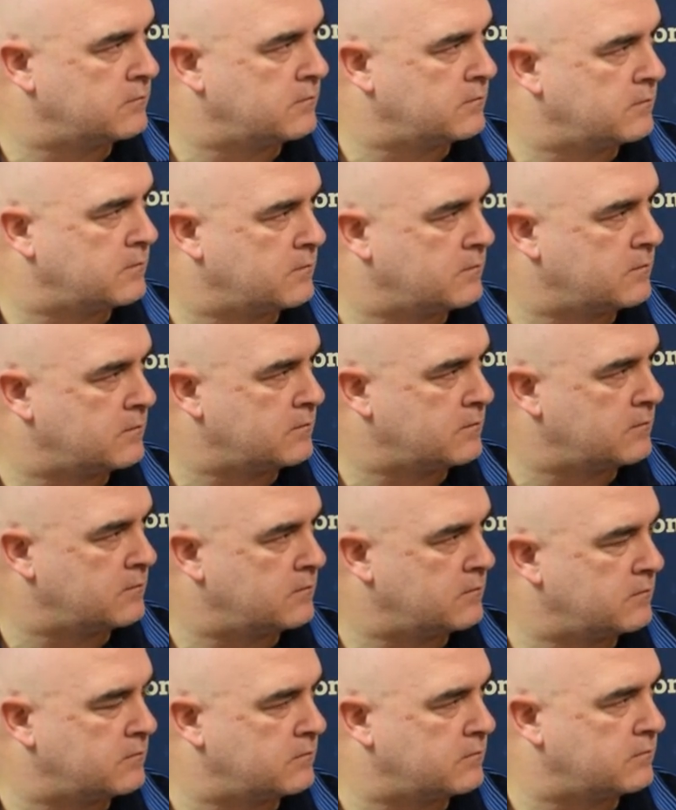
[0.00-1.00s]

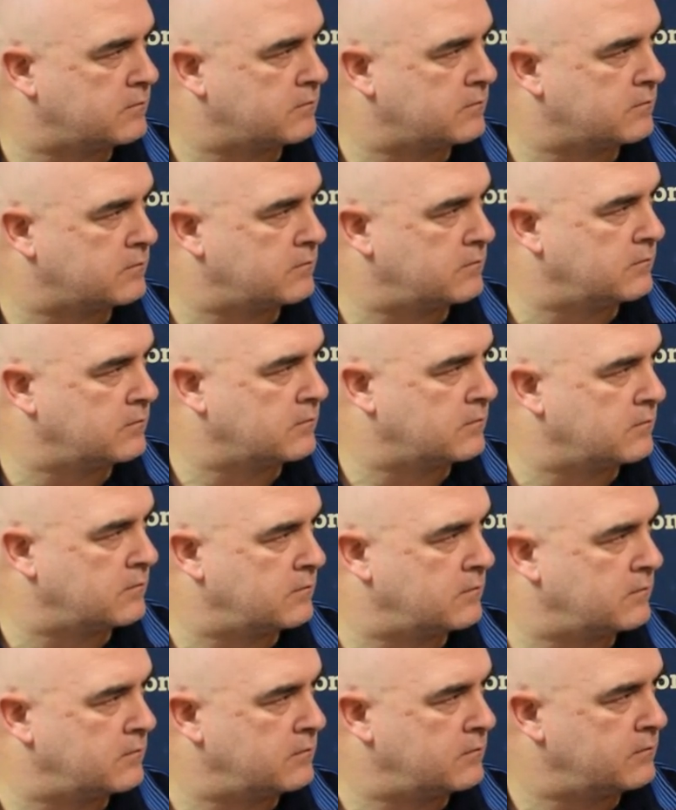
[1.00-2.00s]

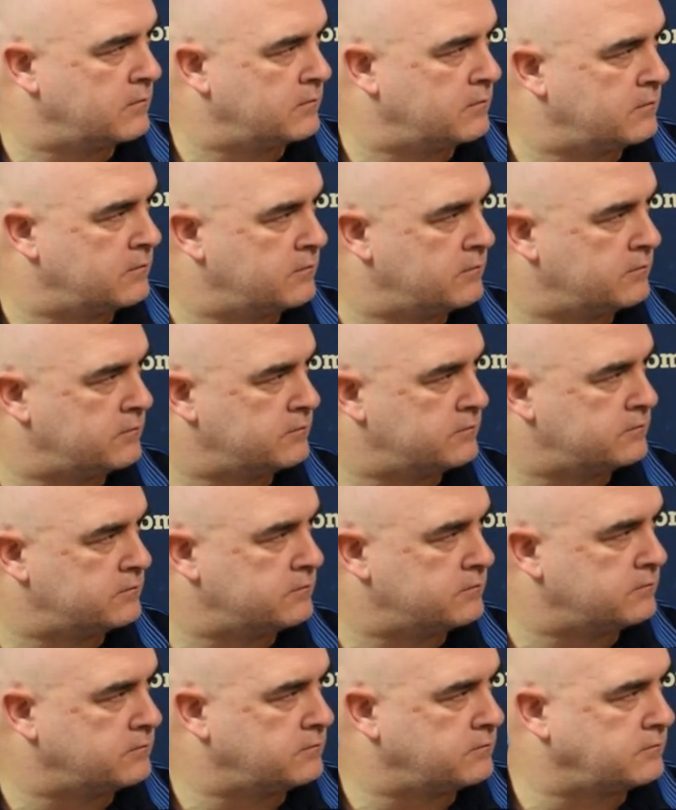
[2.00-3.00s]

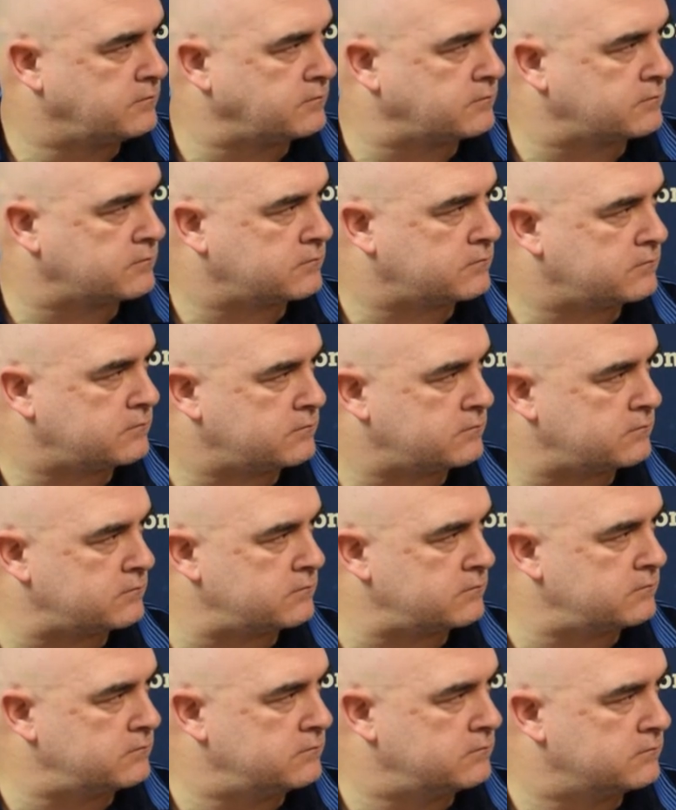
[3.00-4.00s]

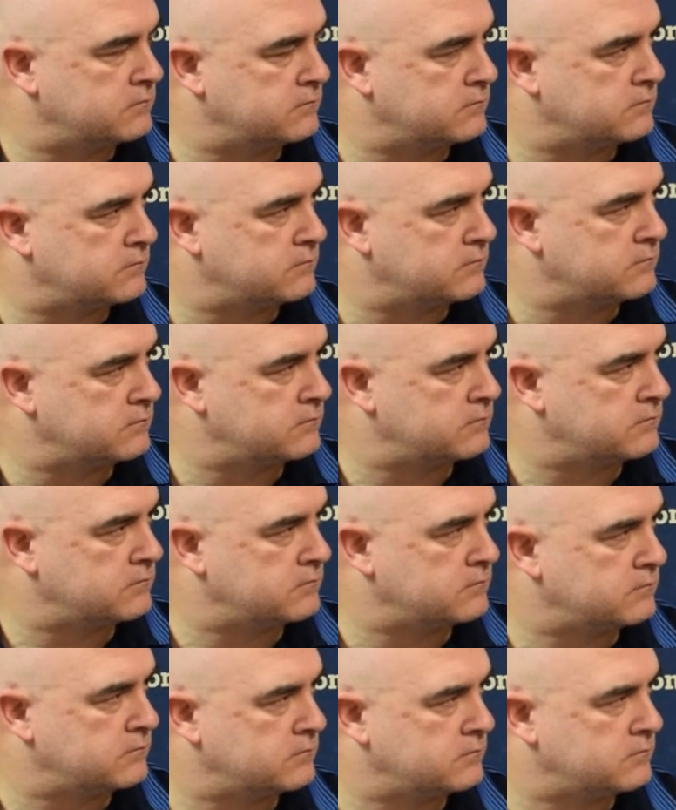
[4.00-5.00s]

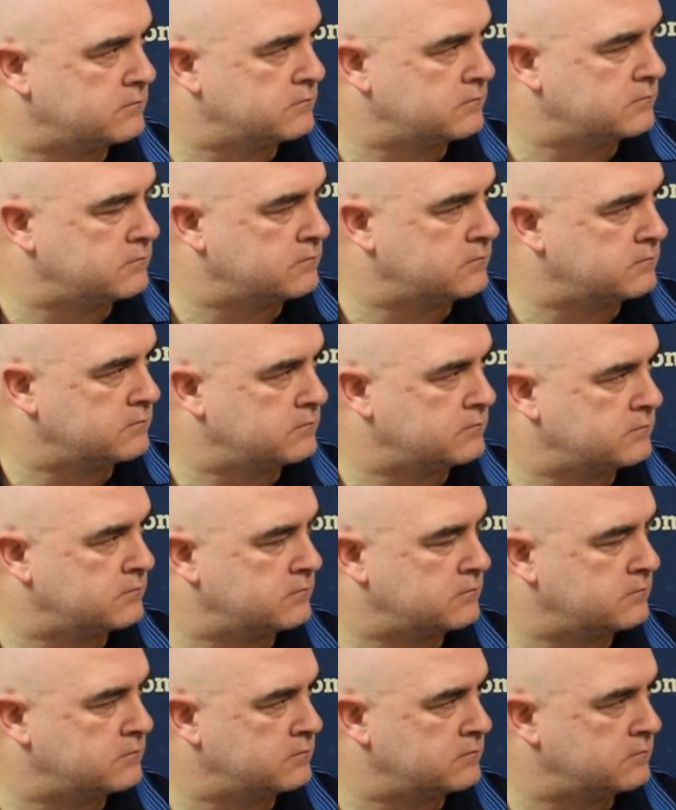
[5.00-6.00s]

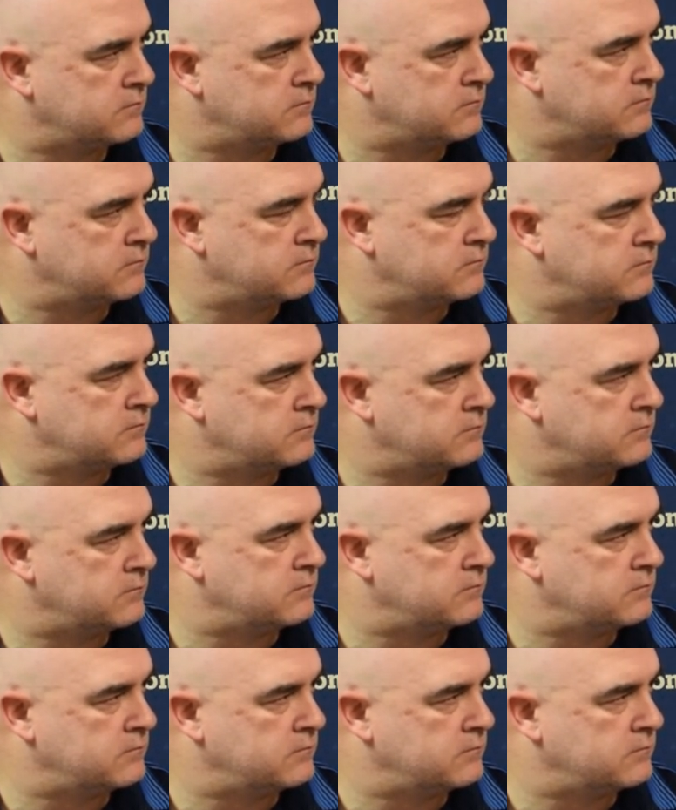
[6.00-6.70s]
(not speaking)